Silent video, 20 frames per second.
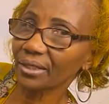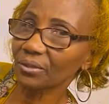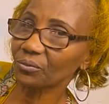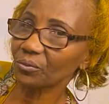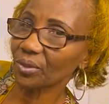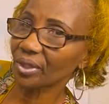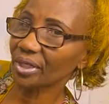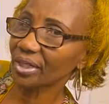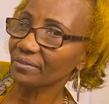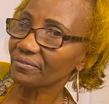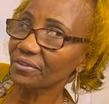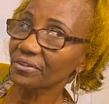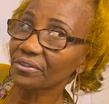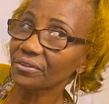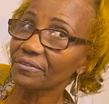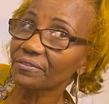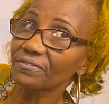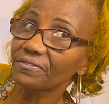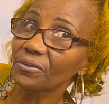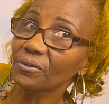Wherever
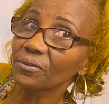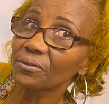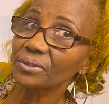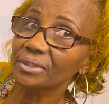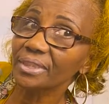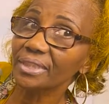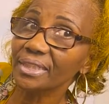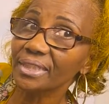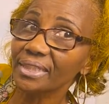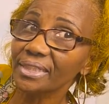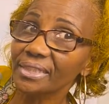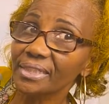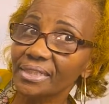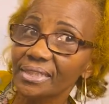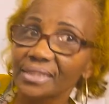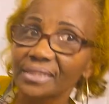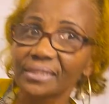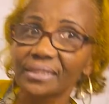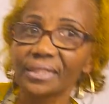the fold is,